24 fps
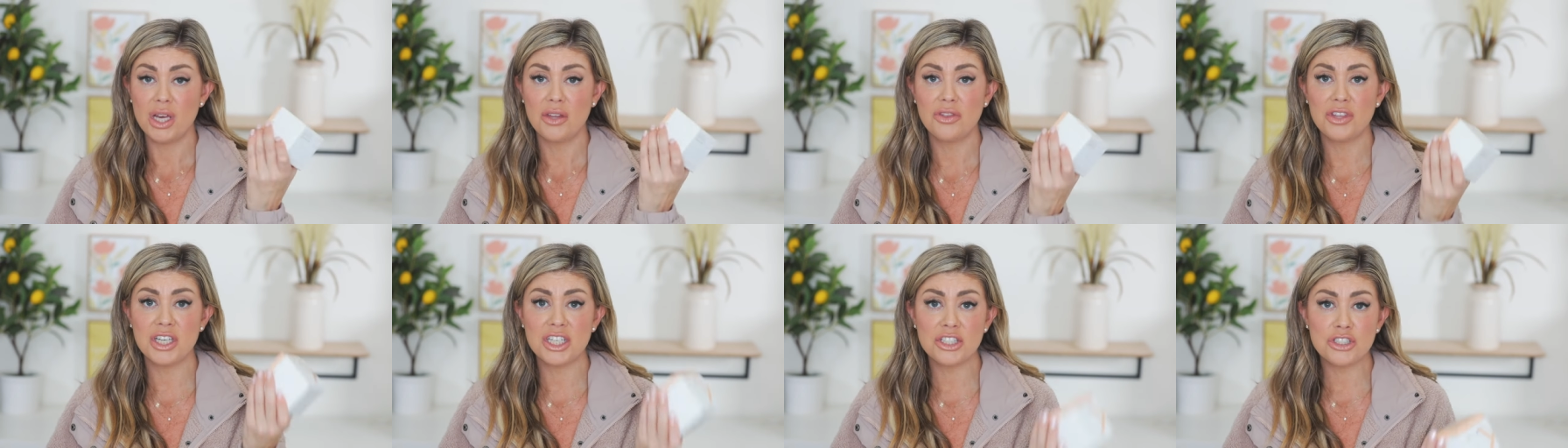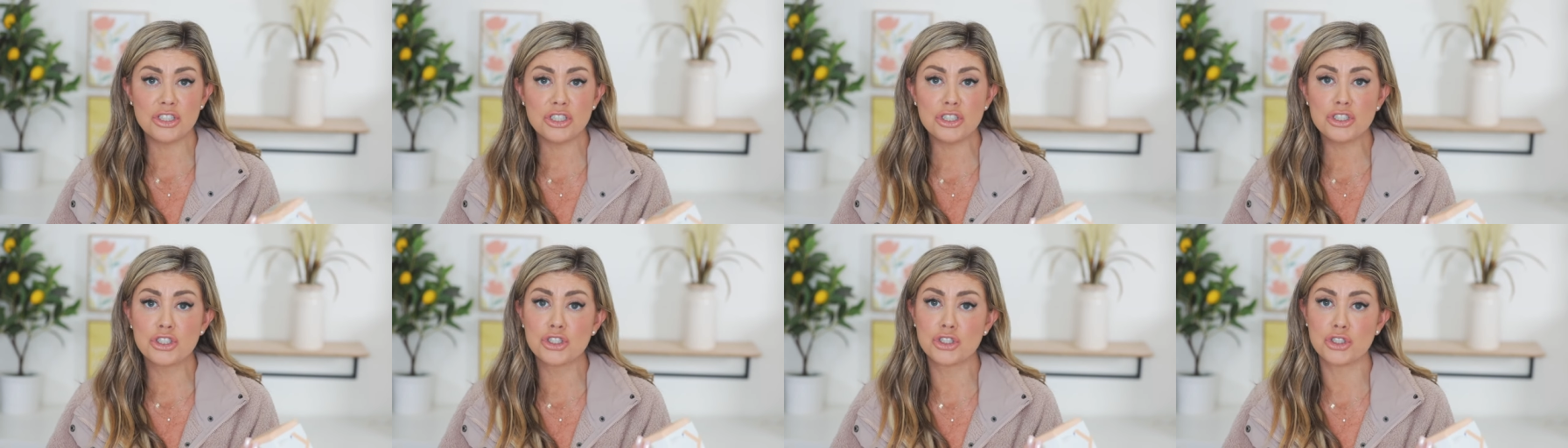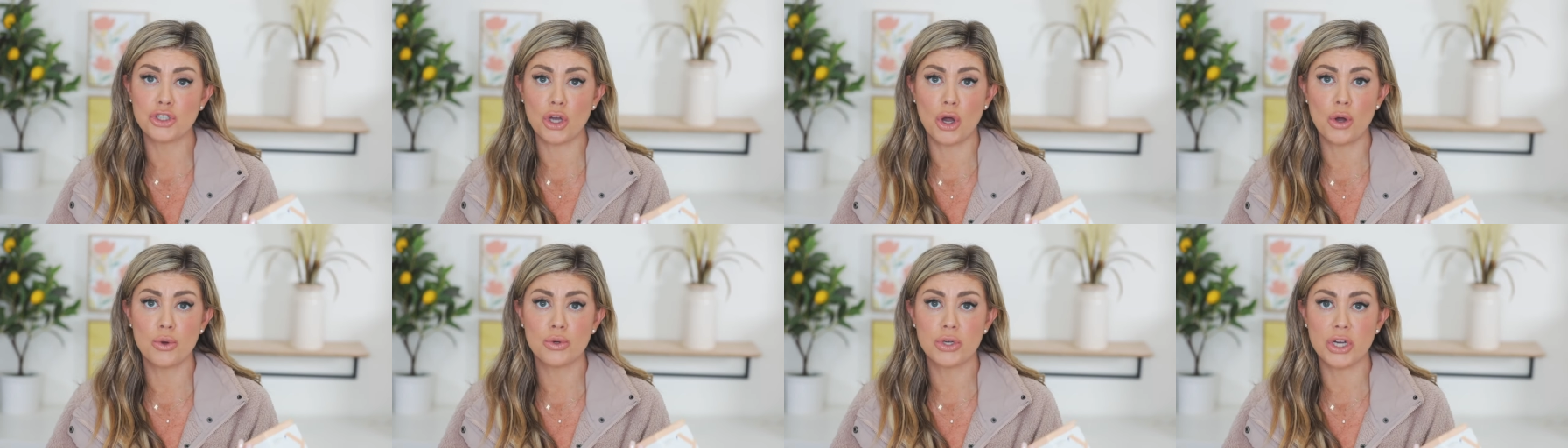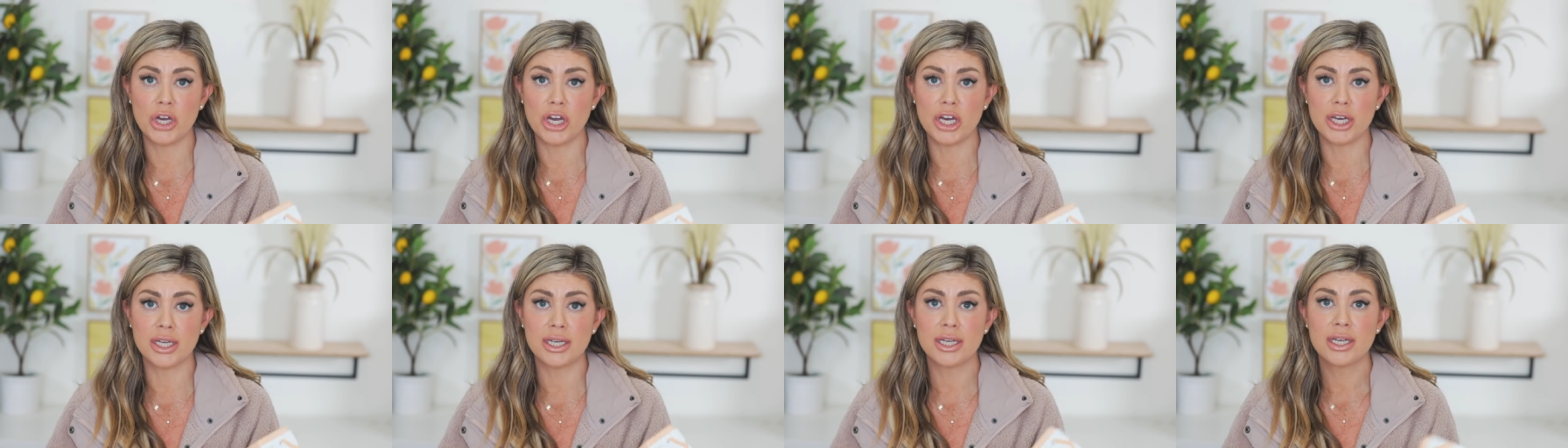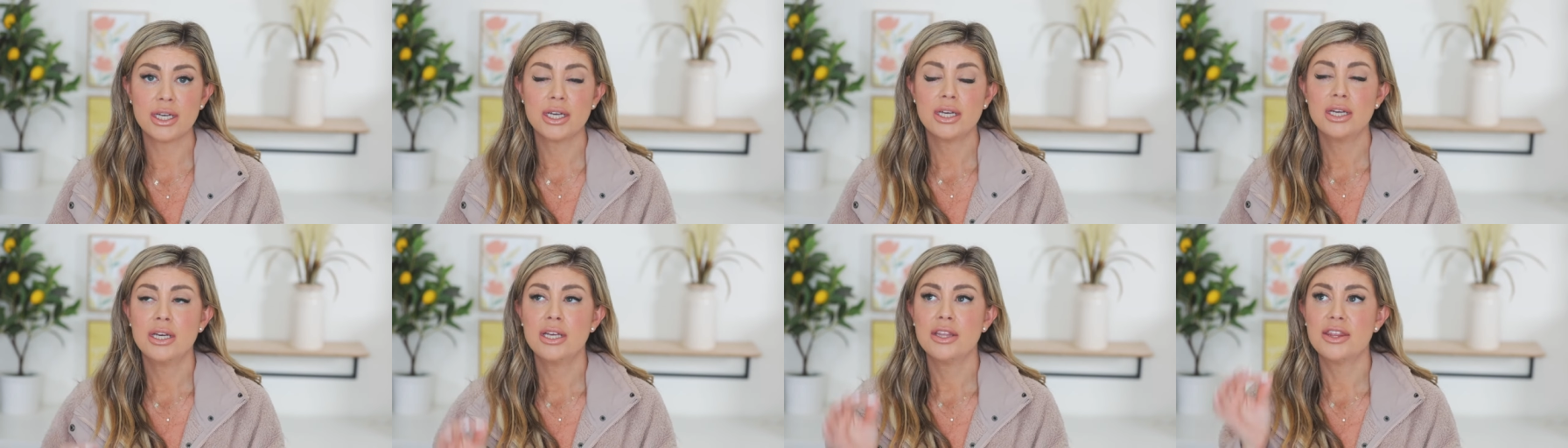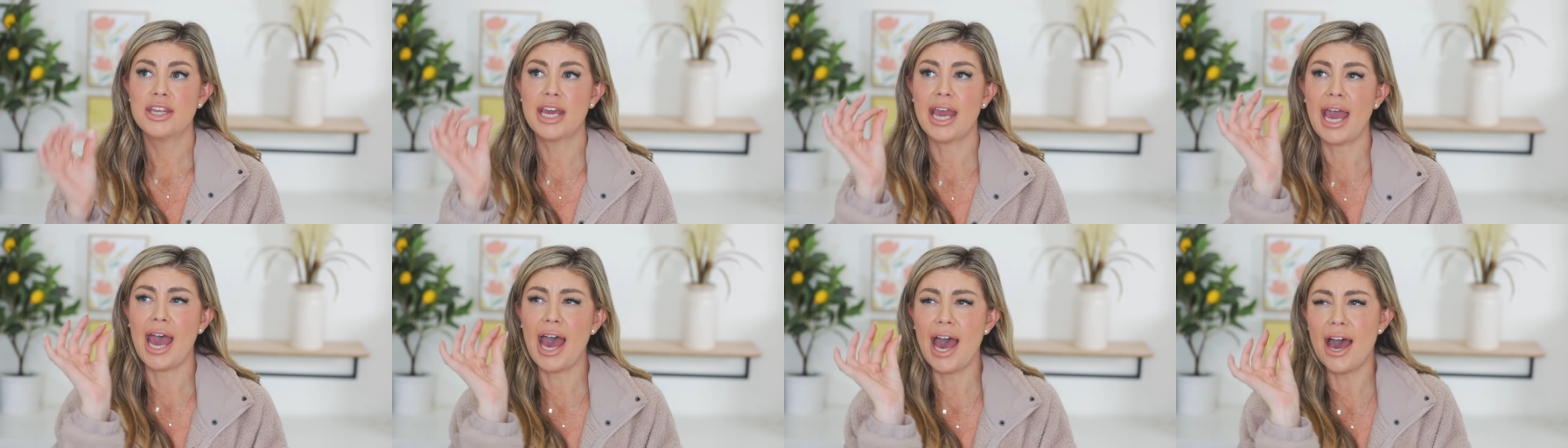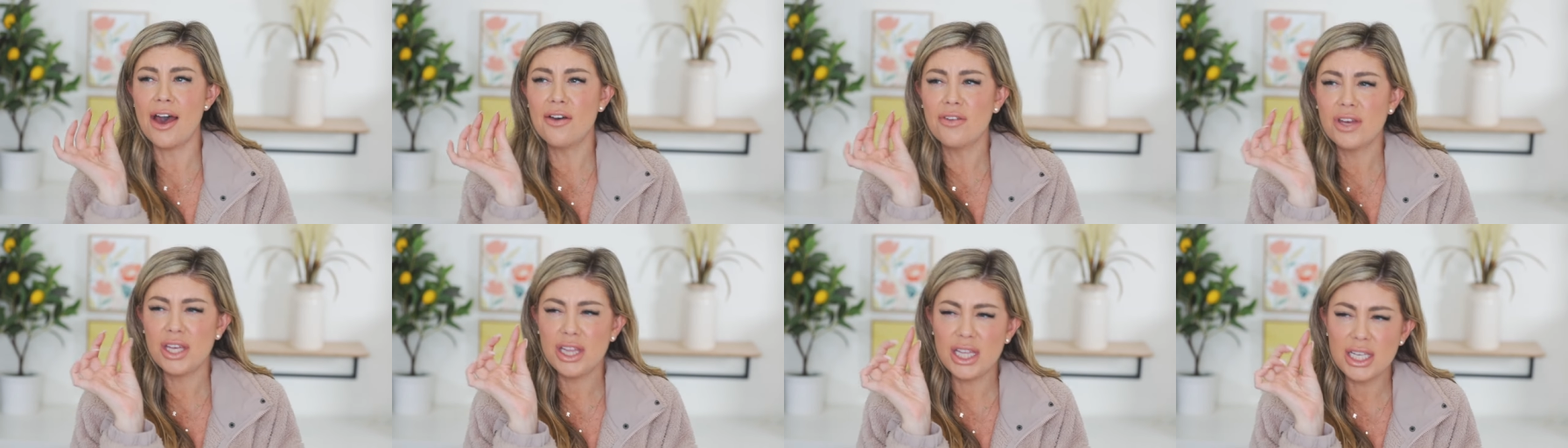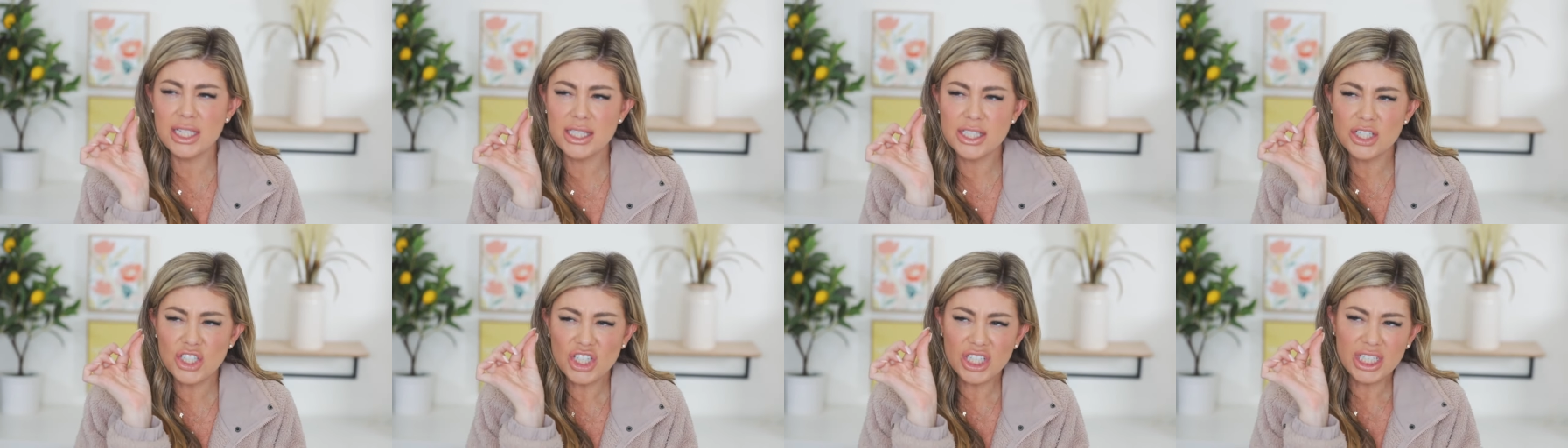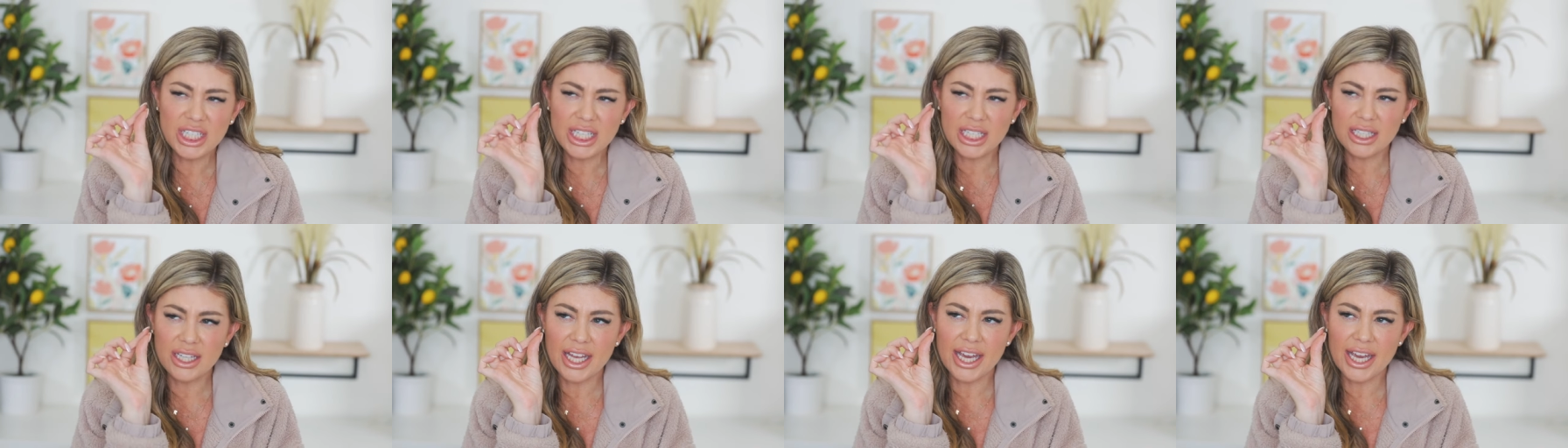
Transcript: These are so good. They have like these little,